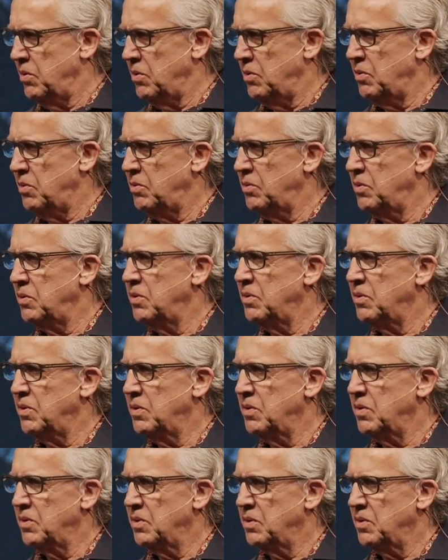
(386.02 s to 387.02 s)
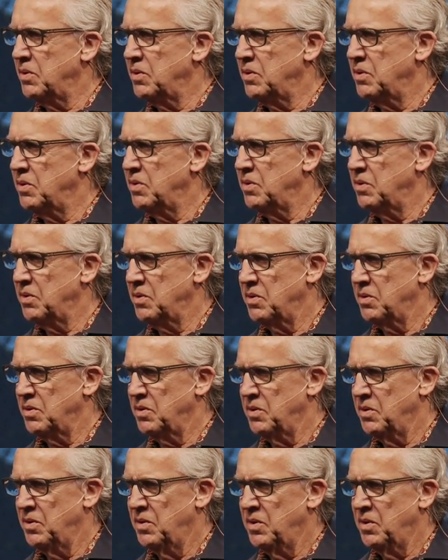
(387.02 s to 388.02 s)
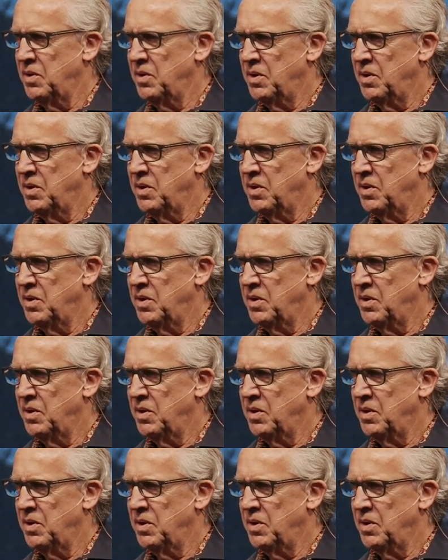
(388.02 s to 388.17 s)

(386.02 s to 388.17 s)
Nothing is said.